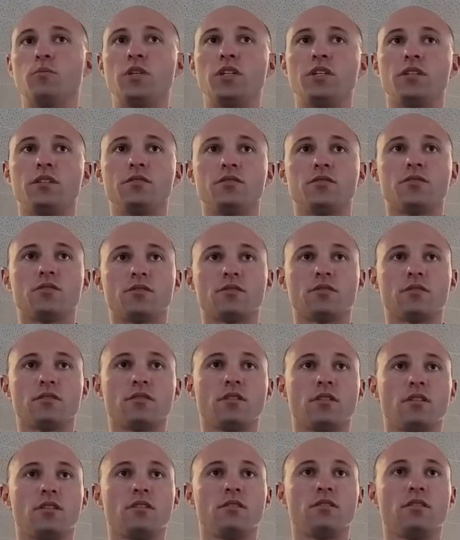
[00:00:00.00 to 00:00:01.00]
meetings,
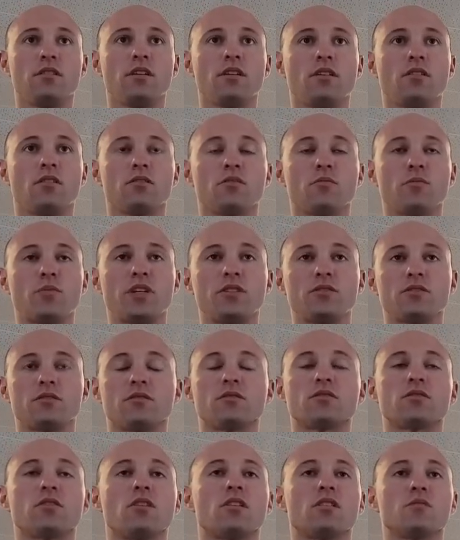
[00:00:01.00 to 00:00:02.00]
and it all depends on
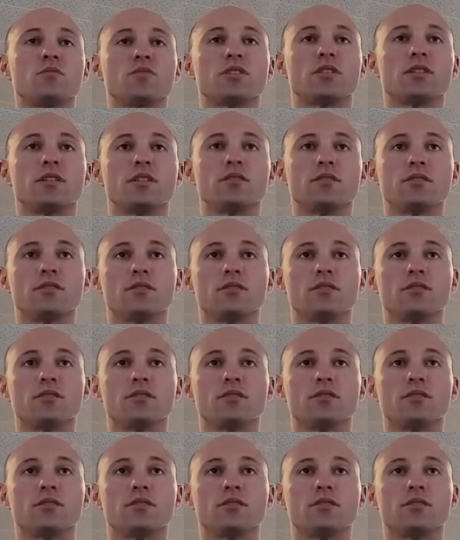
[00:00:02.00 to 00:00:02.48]
the circumstances.